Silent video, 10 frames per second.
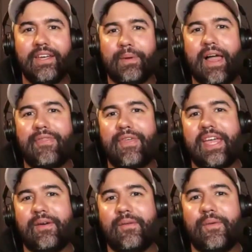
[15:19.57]
But I
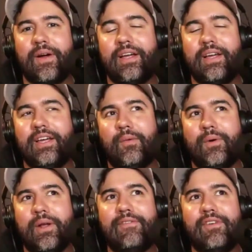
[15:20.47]
think
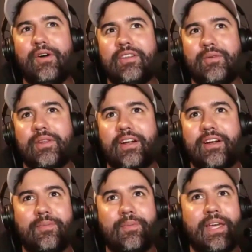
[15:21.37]
what I've noticed within
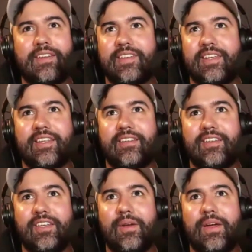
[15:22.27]
our space is
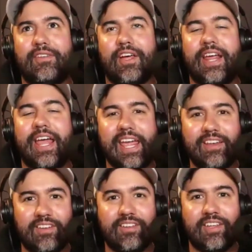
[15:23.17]
you have a lot of
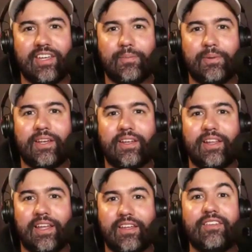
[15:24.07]
agencies,
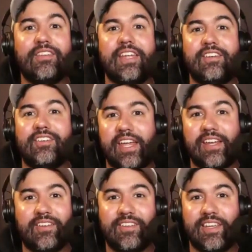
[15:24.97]
particularly like contingent
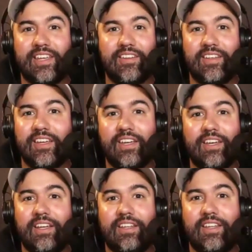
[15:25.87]
agencies,
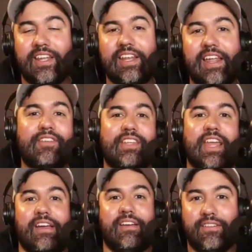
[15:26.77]
that they never
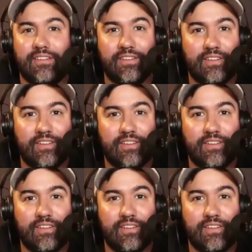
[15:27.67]
scale.